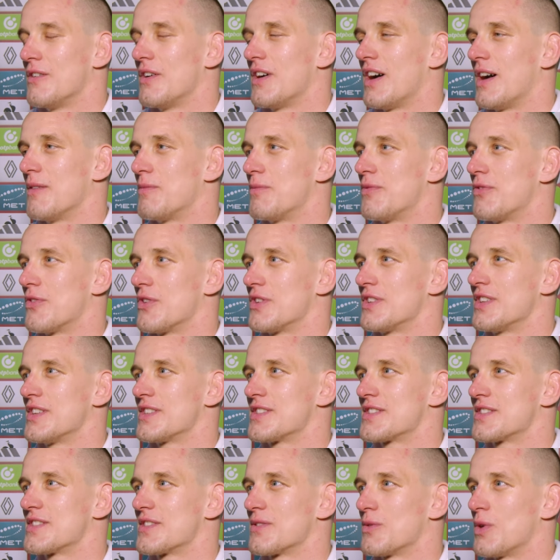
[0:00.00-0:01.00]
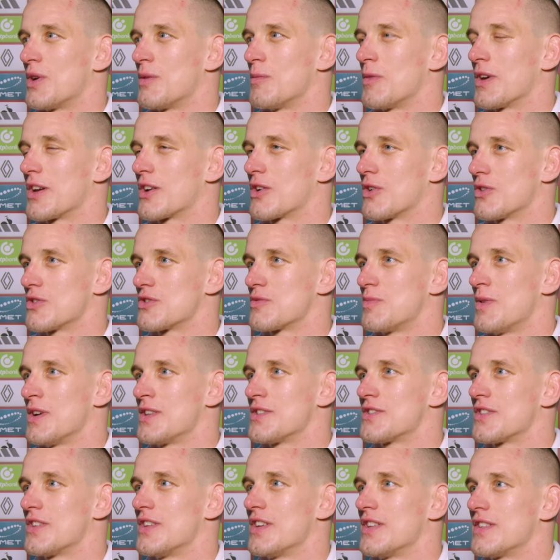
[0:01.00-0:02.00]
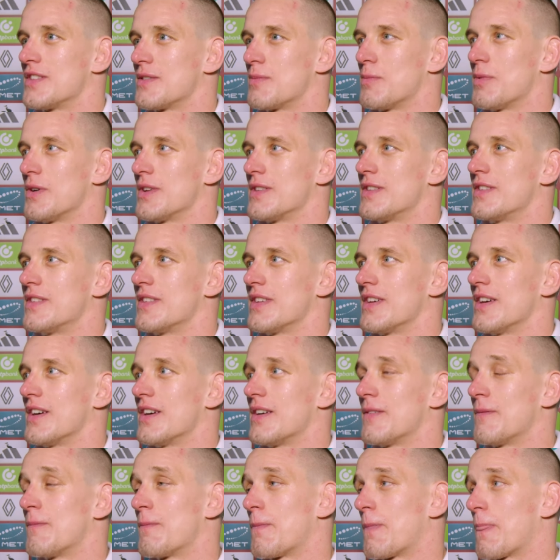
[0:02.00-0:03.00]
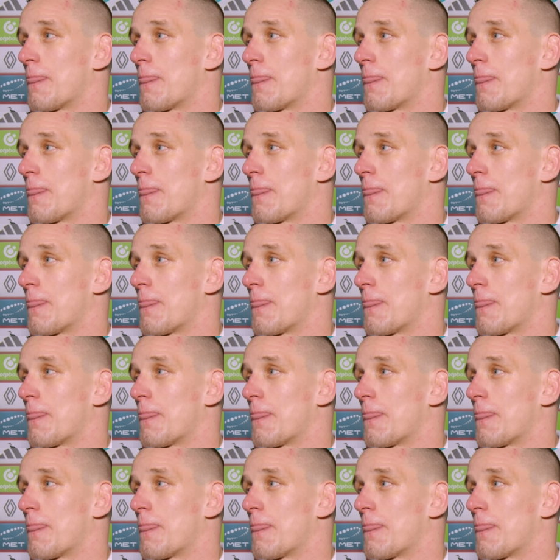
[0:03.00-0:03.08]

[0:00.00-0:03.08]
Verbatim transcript: up for this when my coach mentioned it. But uh,